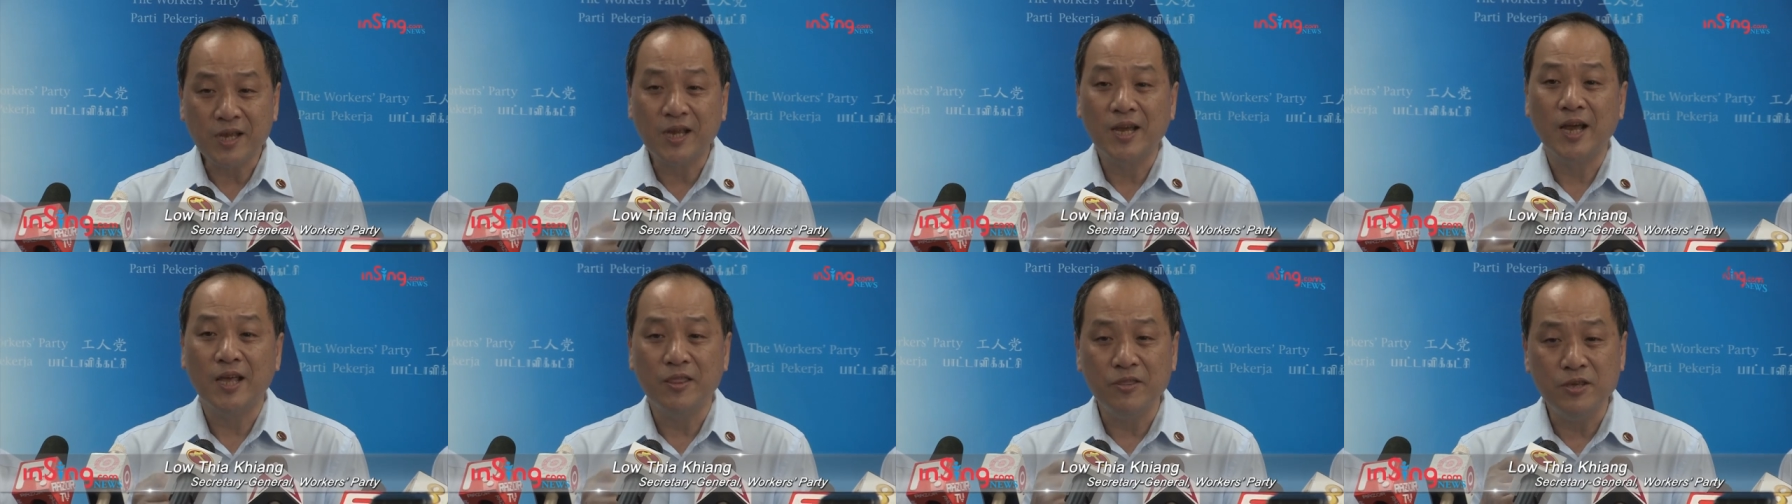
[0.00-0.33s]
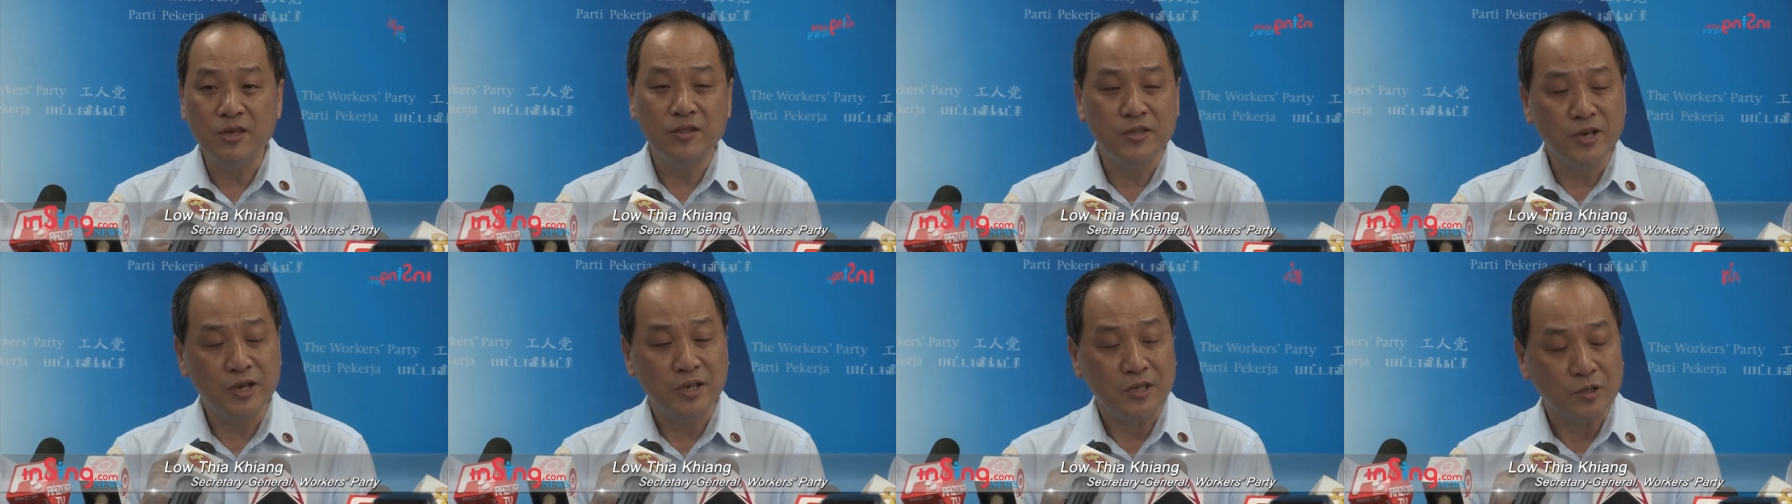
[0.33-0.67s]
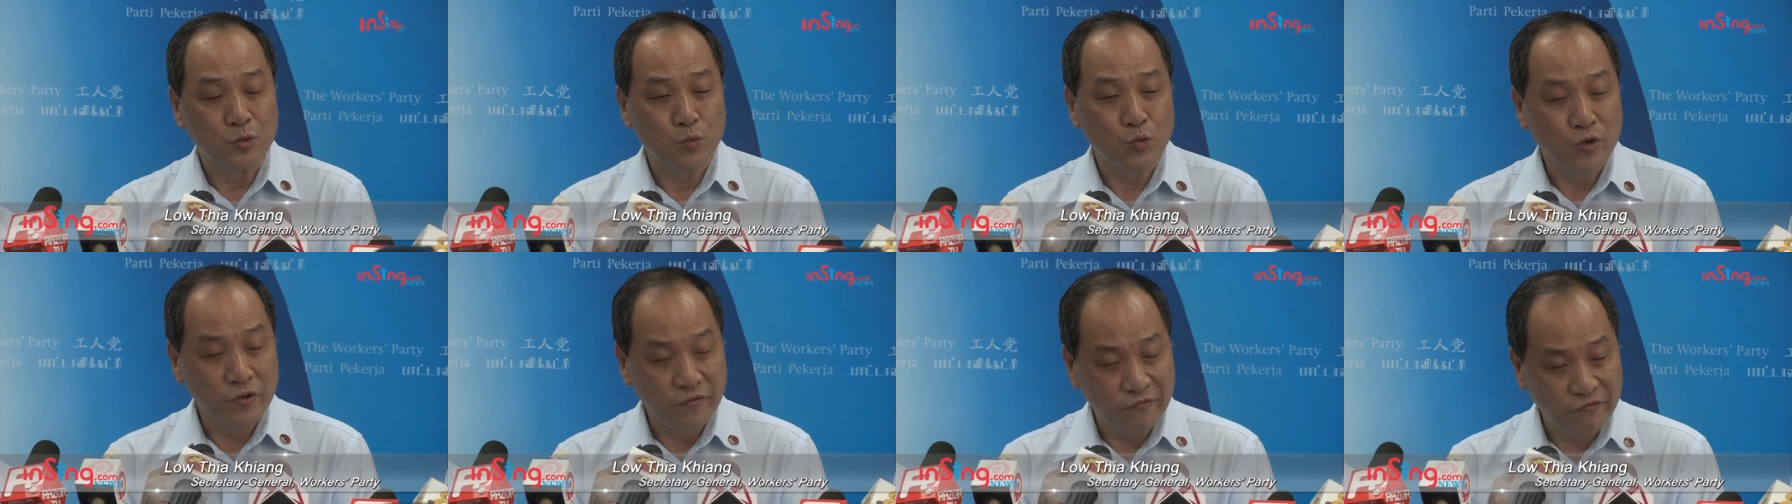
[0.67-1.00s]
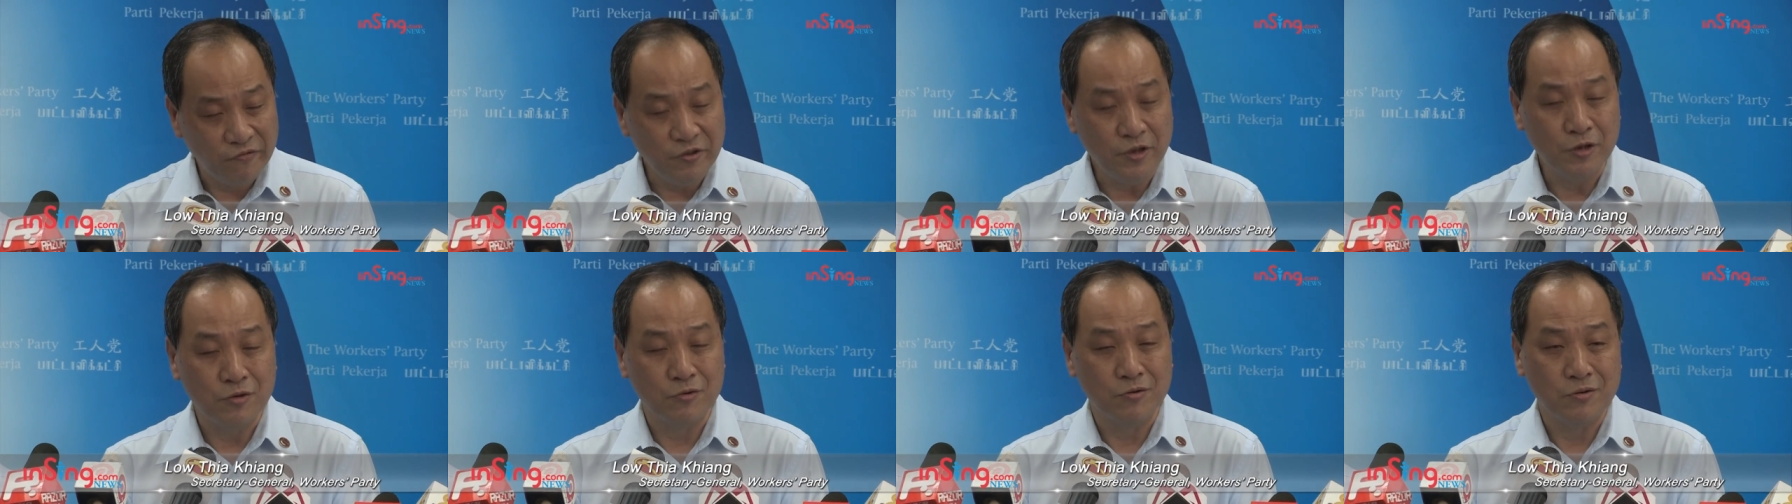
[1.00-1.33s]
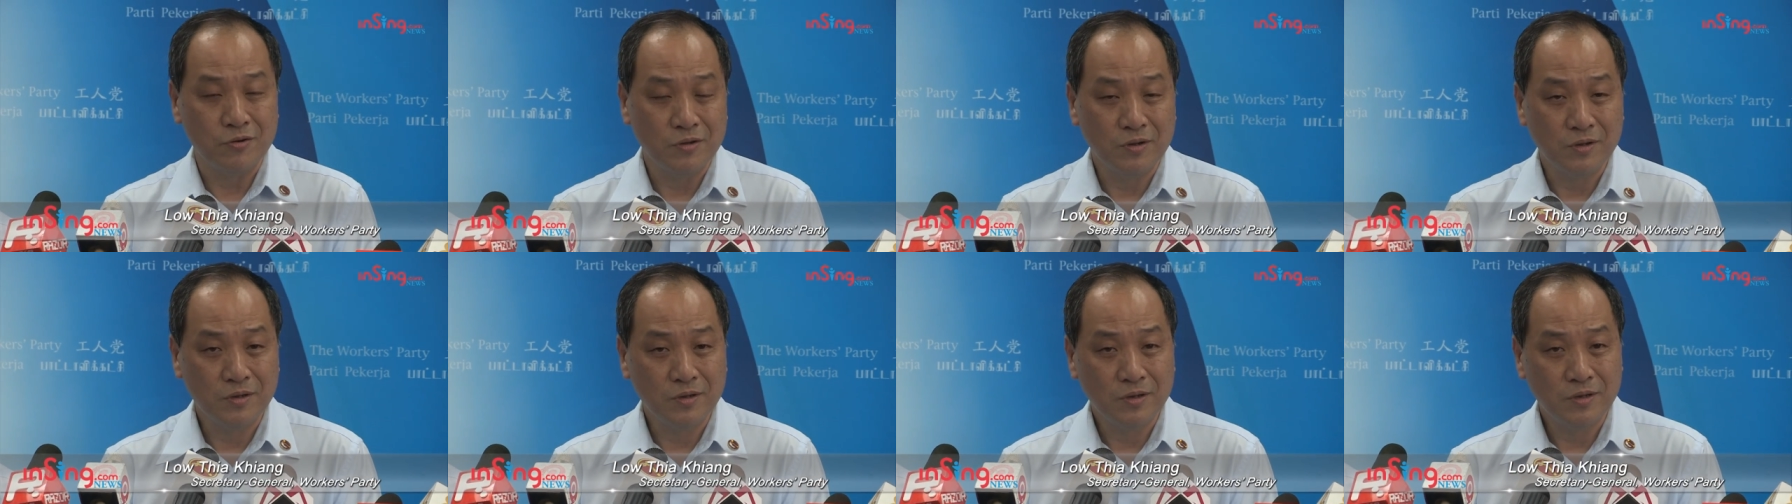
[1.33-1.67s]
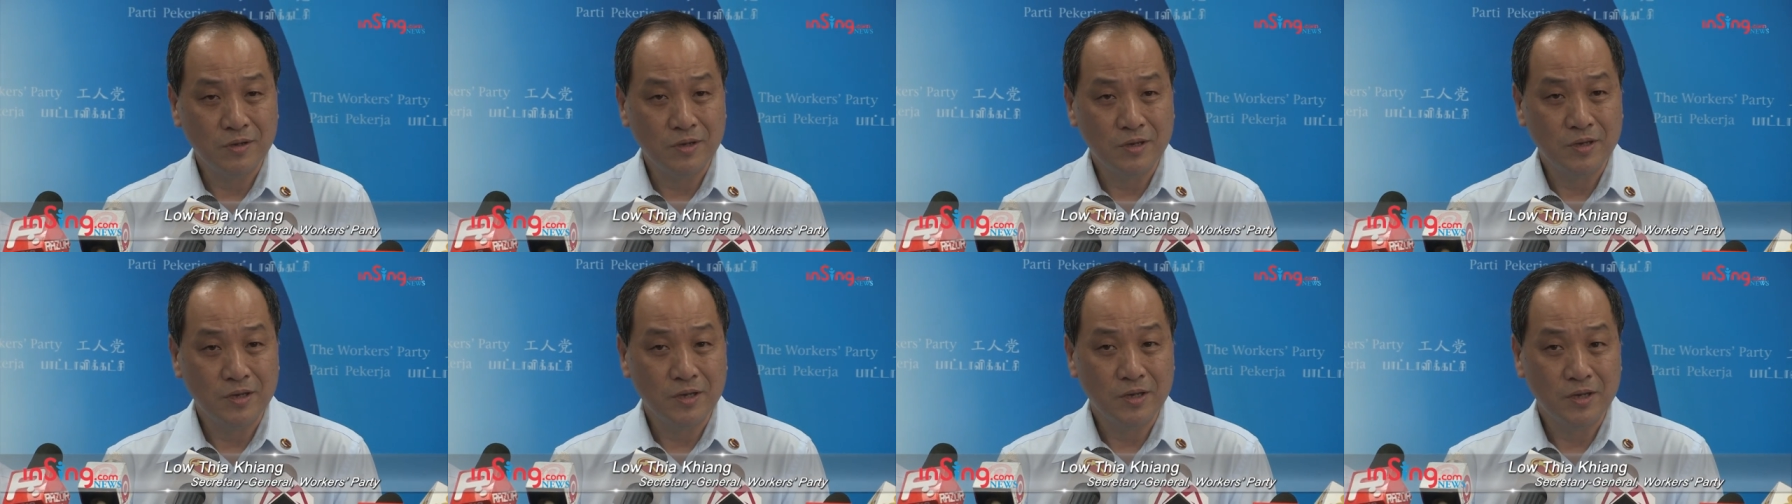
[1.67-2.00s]
candidate we feel
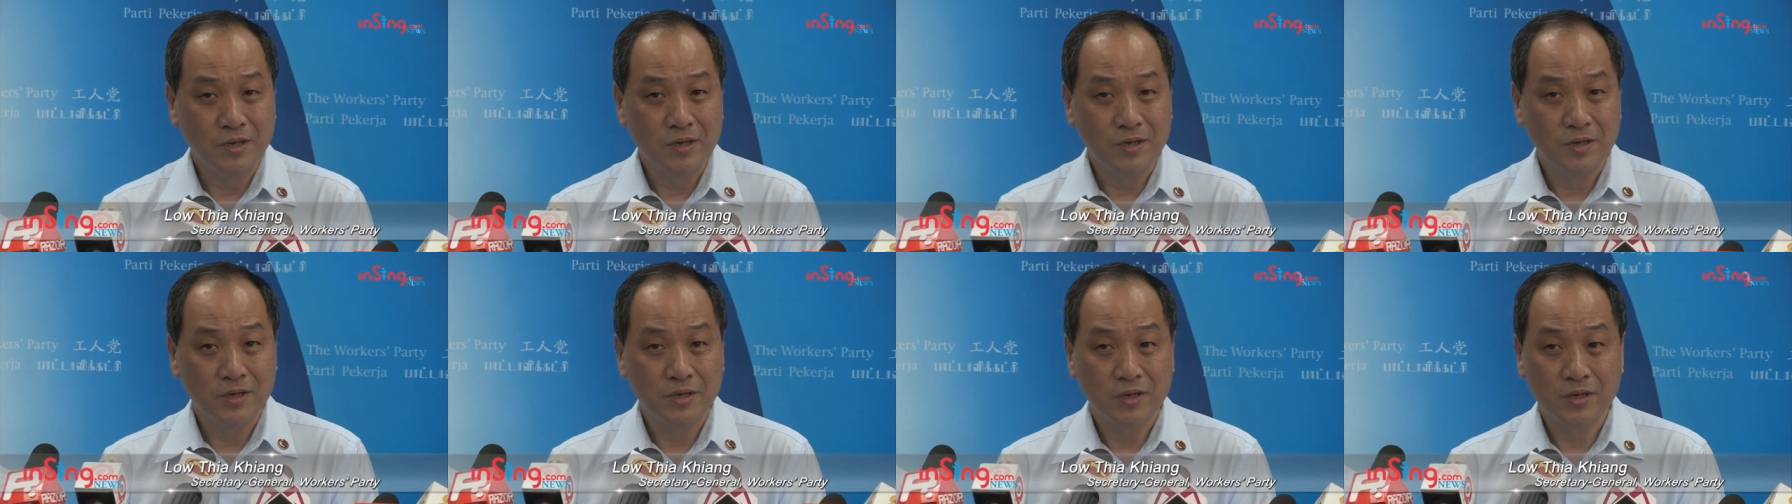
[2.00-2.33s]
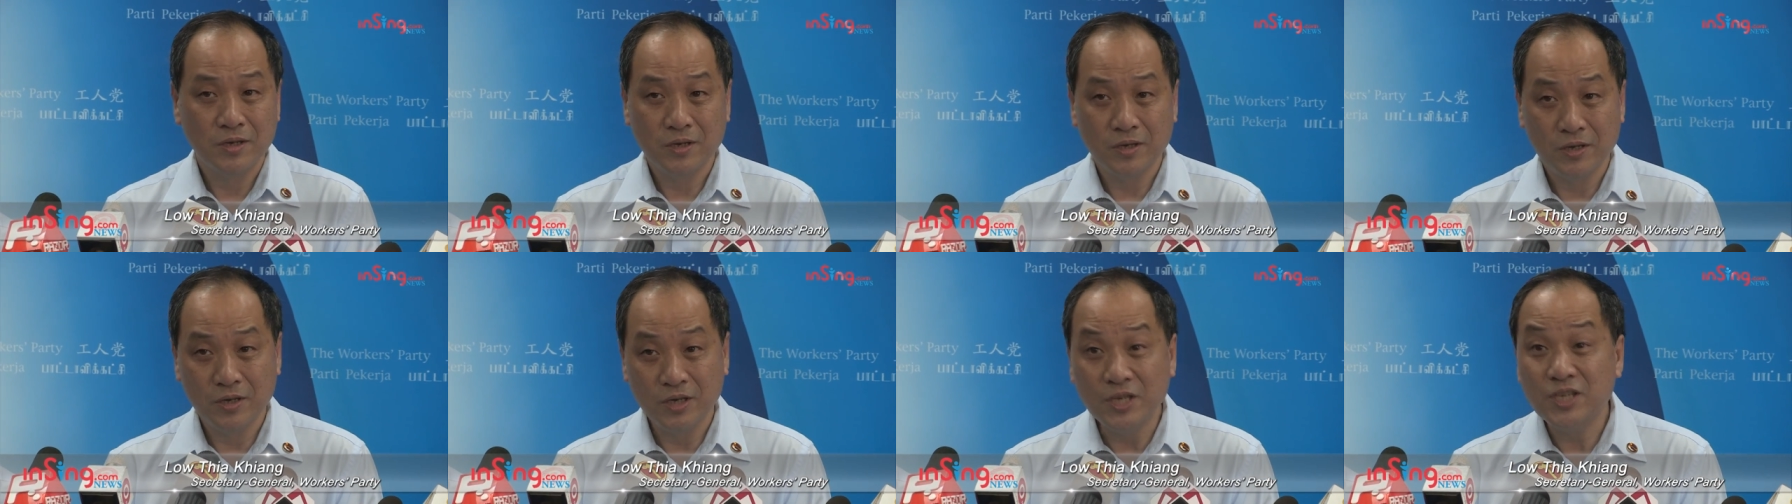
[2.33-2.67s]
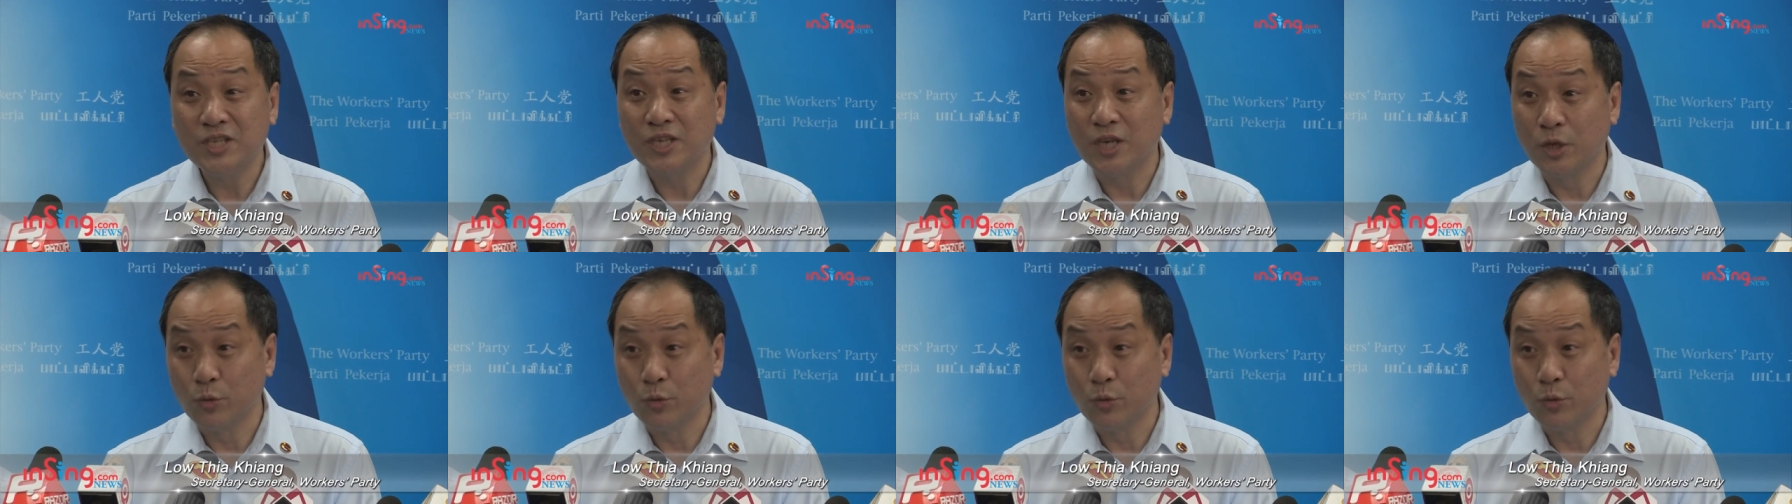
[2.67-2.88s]
is